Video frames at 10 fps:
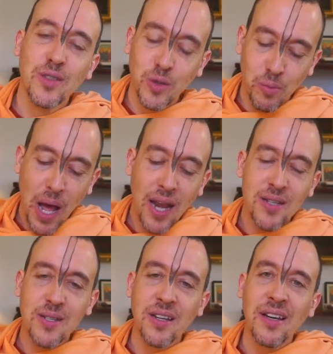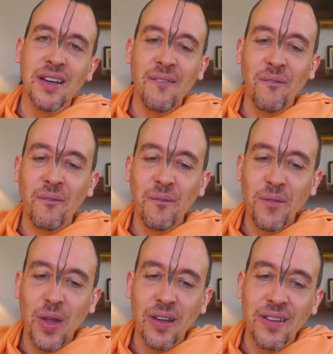to balance
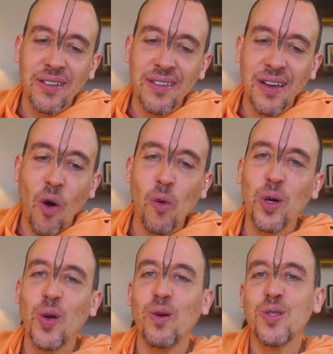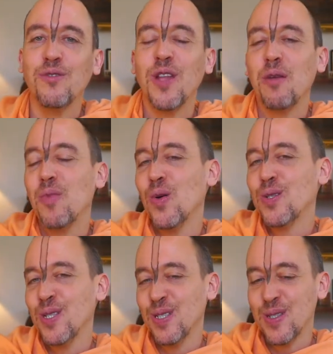the overdose of
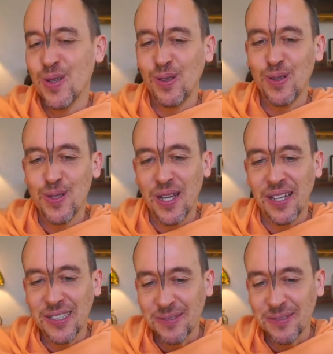diversity, so to say.